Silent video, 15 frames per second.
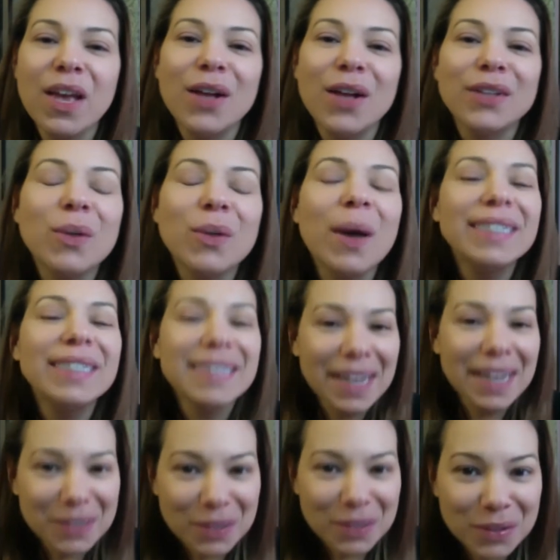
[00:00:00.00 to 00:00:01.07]
So I
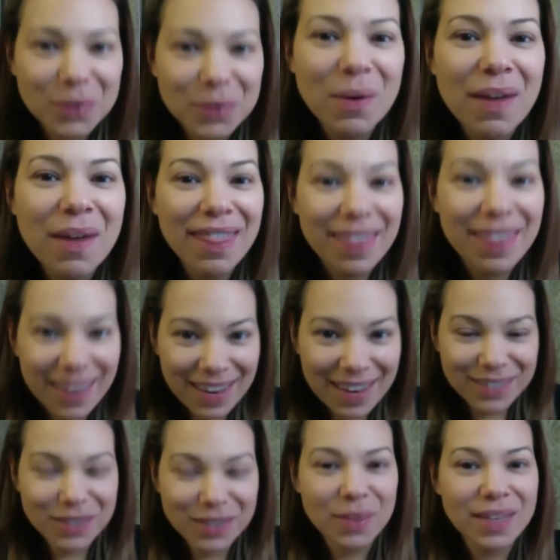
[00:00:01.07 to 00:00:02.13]
decided to do
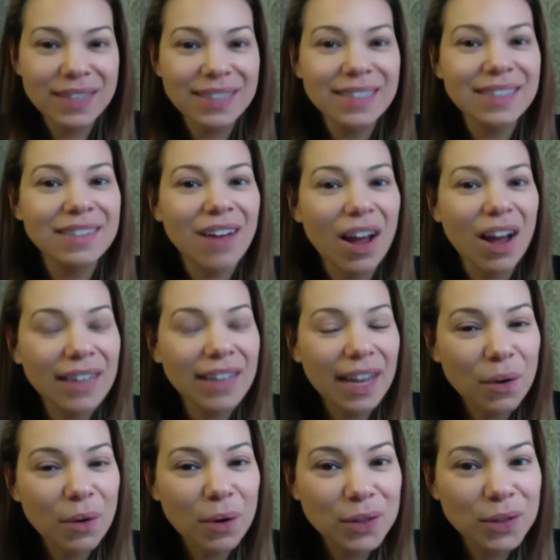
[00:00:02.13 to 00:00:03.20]
this. So this is an online
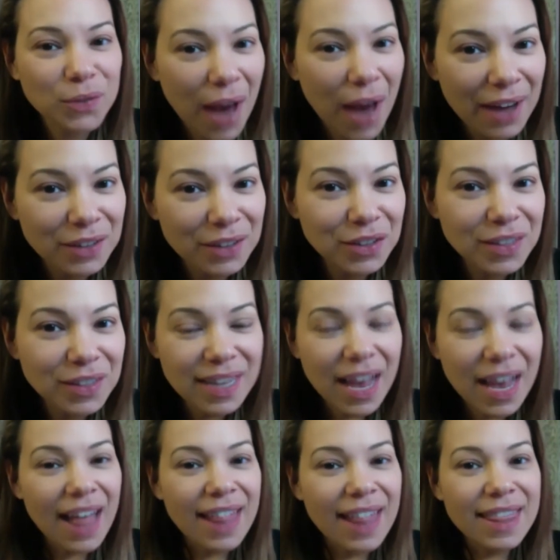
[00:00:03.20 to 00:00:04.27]
course for actors.
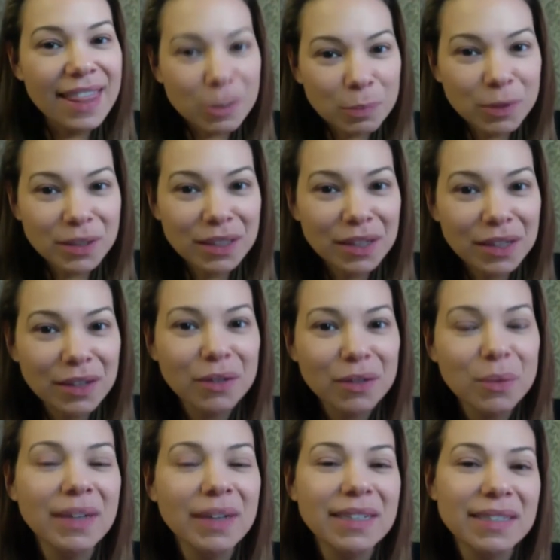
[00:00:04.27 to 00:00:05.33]
This particular
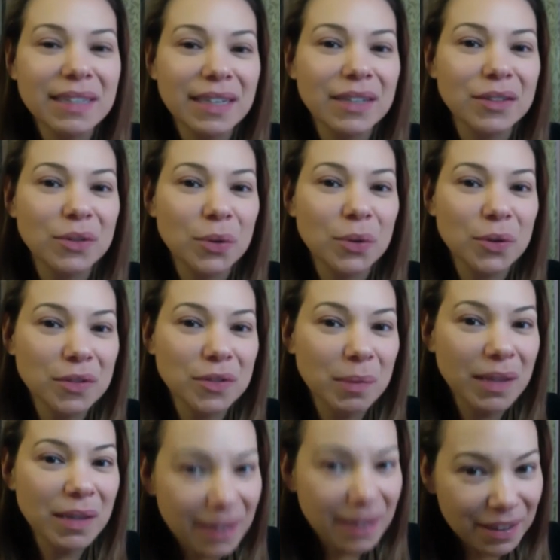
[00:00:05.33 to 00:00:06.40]
one is geared towards
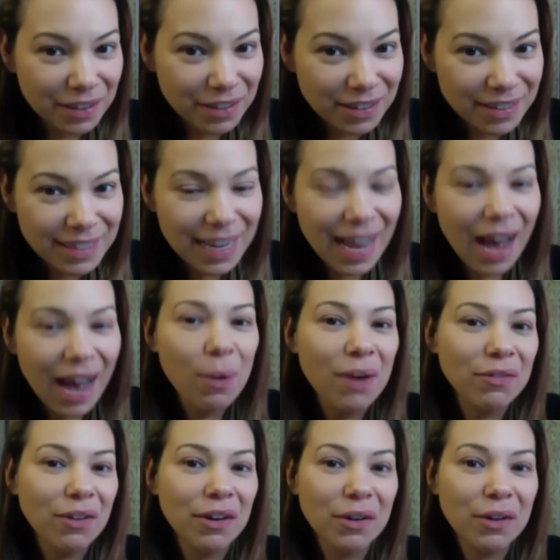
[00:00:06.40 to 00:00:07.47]
beginners.
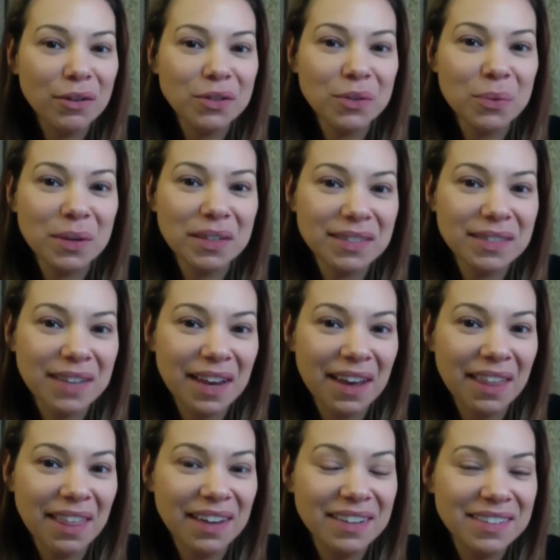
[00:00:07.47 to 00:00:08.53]
However, I also want to say
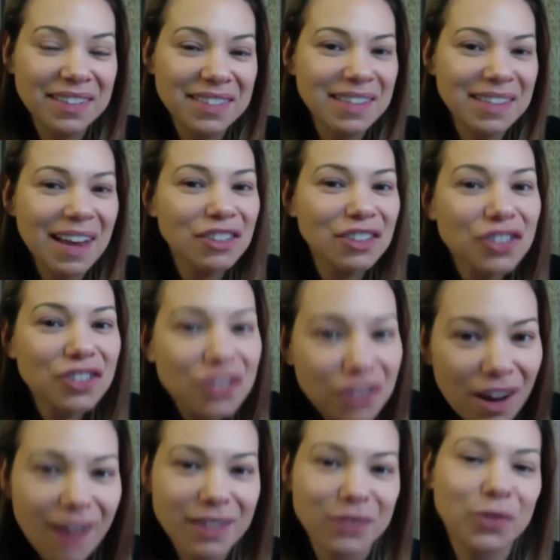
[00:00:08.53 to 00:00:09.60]
that it's not
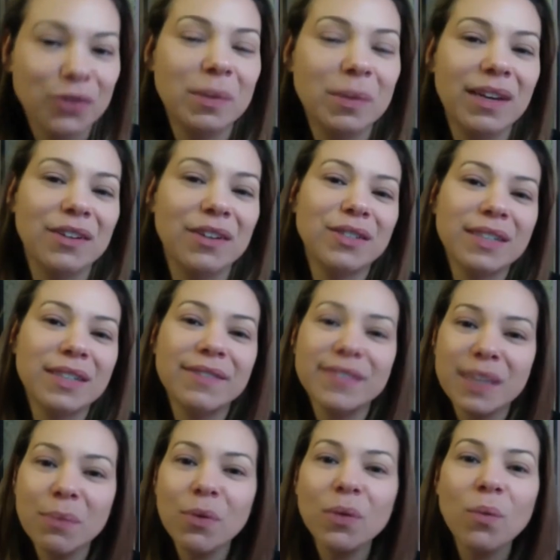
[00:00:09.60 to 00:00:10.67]
just for beginners. If
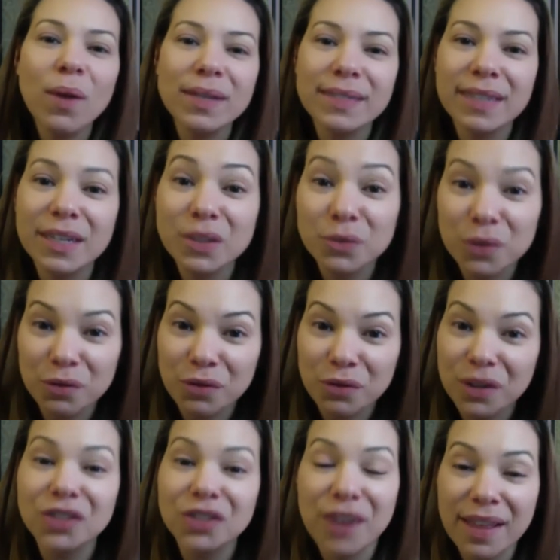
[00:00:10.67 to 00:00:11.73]
someone wants it as a
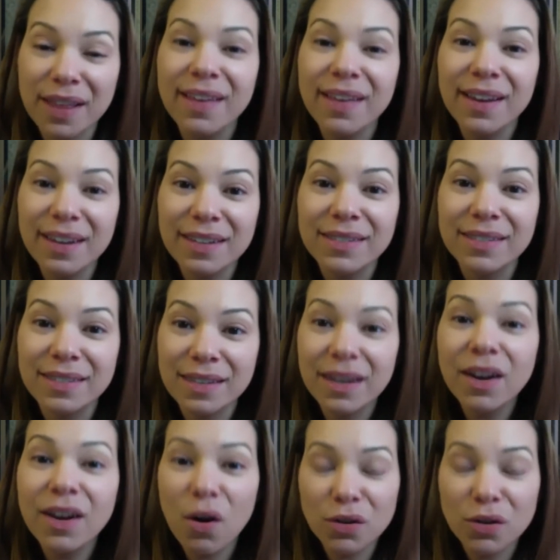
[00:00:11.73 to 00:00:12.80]
refresher, I think it's
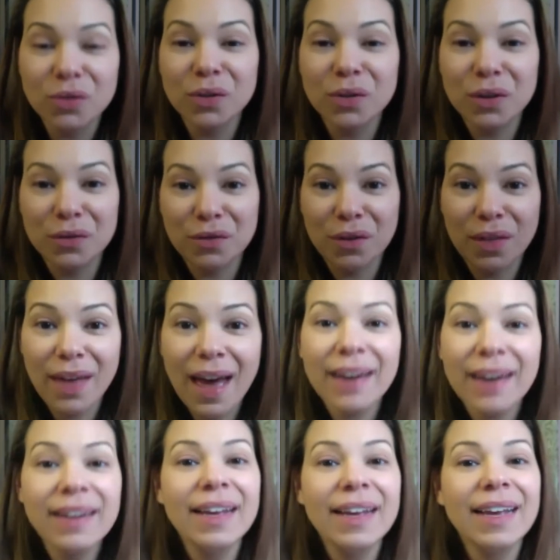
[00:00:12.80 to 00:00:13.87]
also good for that,
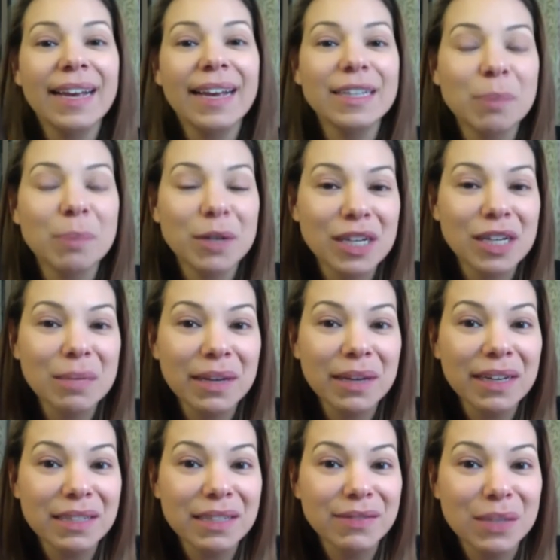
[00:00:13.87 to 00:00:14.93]
especially
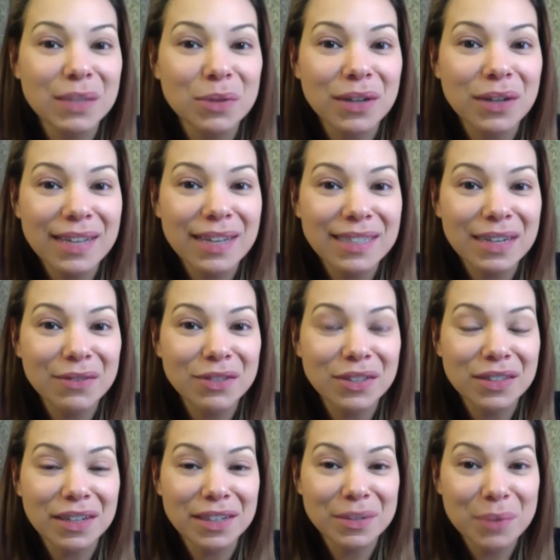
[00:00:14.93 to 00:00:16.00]
because if someone has never
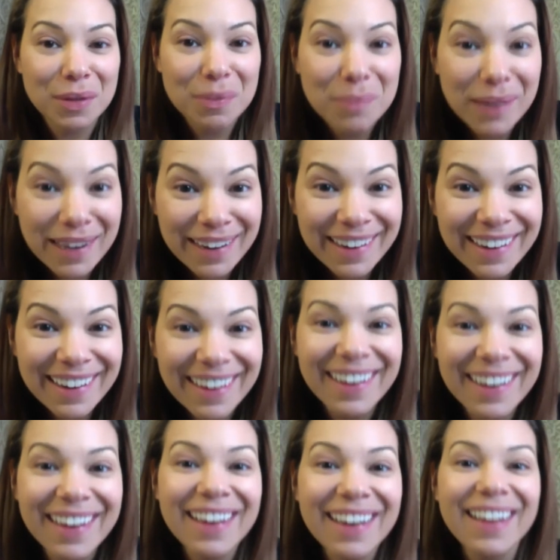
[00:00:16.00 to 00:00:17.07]
studied with me,
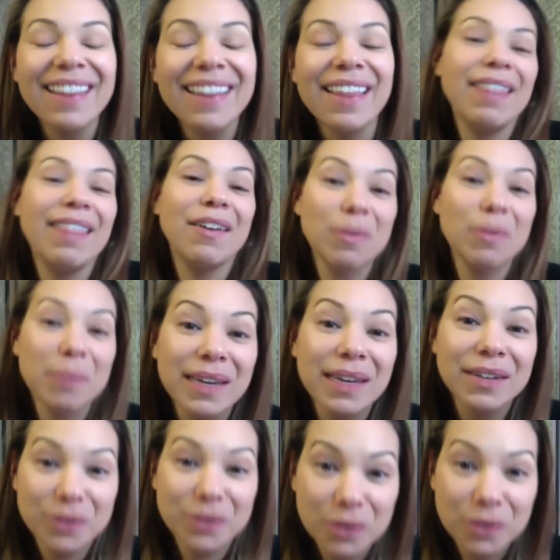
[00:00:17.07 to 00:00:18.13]
then they're a
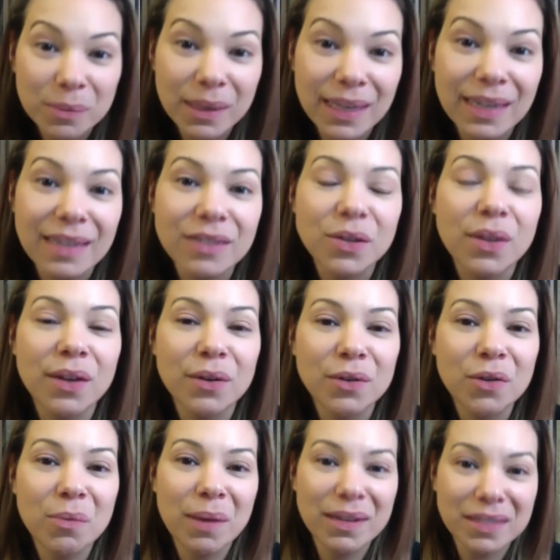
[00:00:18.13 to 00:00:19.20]
beginner to me. So they don't
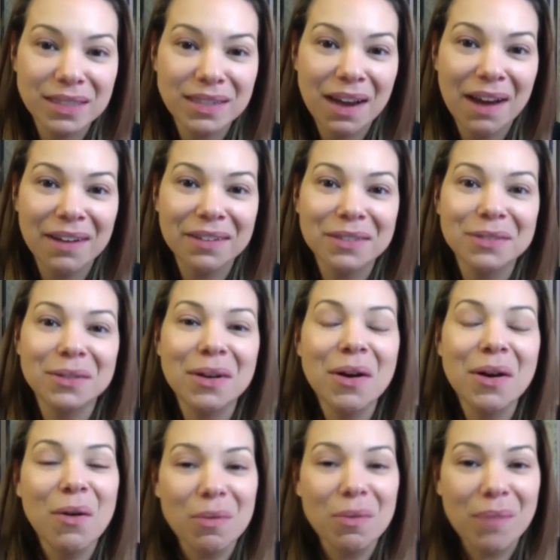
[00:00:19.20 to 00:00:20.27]
know my style
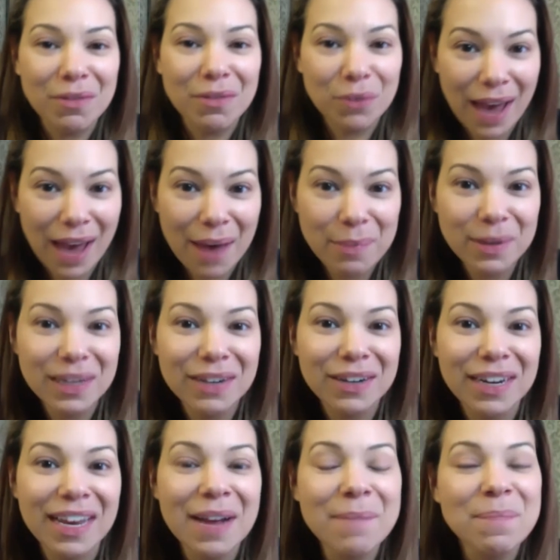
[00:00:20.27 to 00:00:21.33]
or my
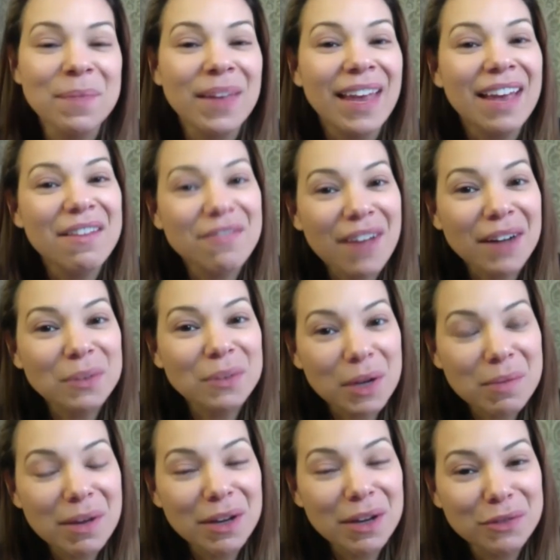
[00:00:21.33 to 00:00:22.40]
vocabulary. In fact, one
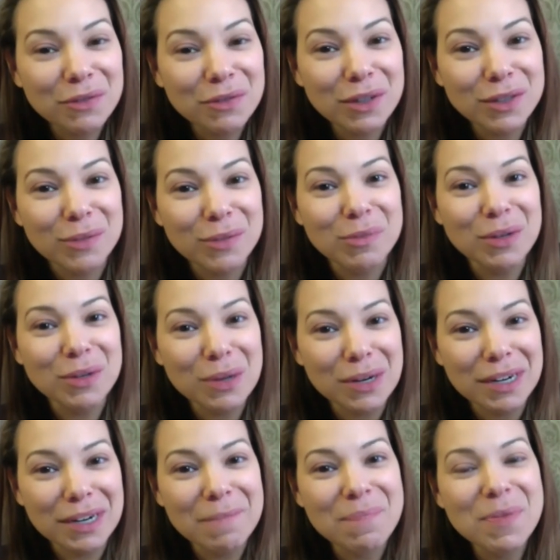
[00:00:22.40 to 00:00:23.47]
of my good friends from New
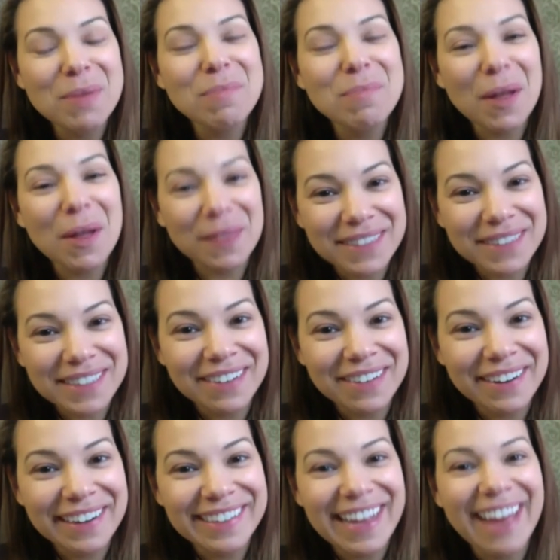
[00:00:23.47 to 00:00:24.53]
York bought the
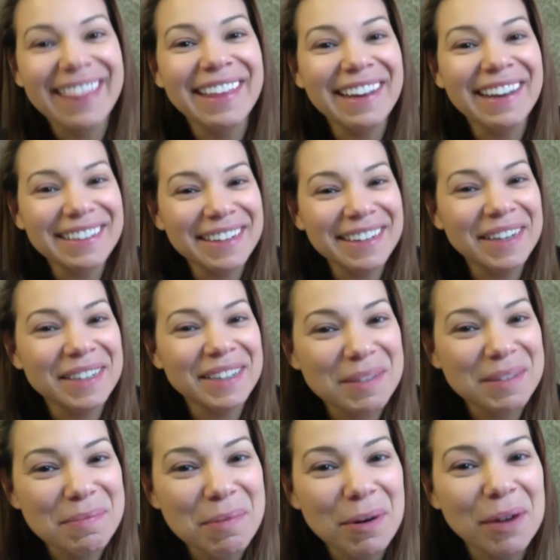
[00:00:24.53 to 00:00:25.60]
series. I think he did it to
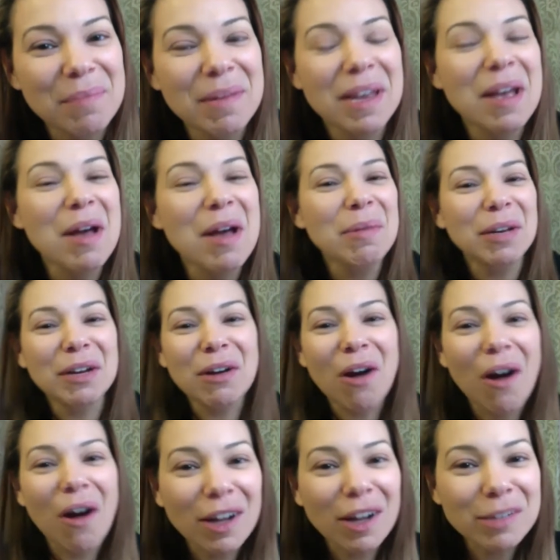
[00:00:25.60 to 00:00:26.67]
support me, but he
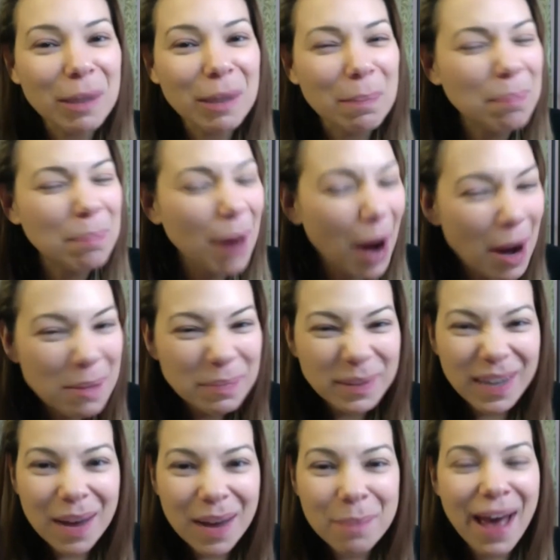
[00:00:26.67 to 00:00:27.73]
called me pumped
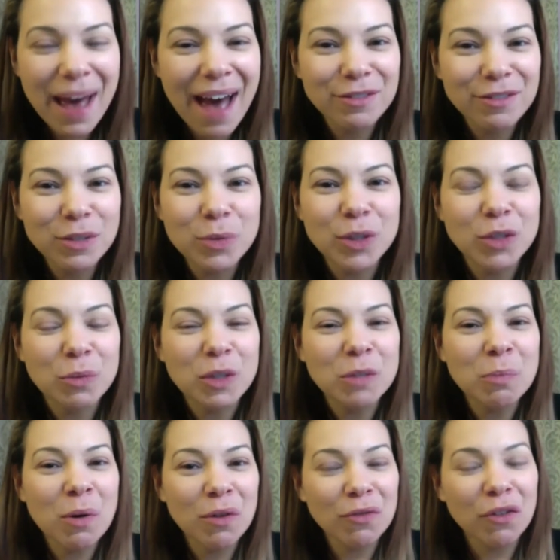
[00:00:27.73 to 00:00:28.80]
up afterwards. We
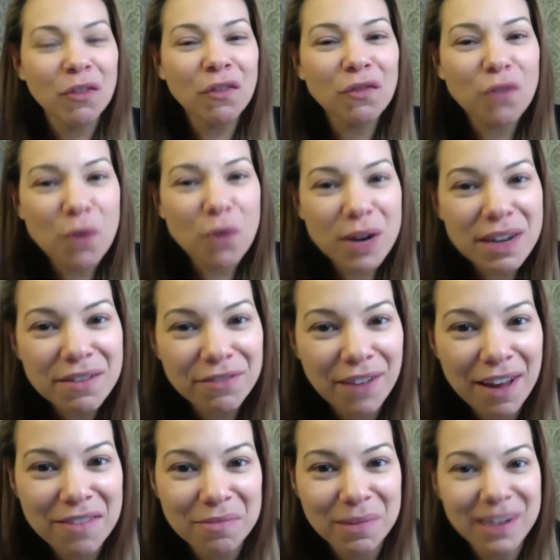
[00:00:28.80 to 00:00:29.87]
spoke for
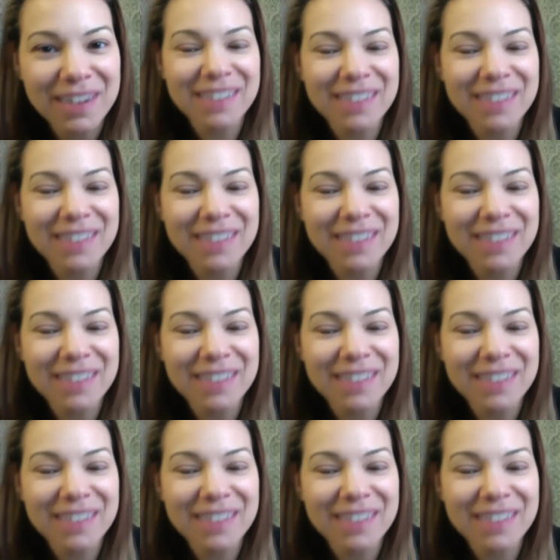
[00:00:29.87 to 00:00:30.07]
45 minutes.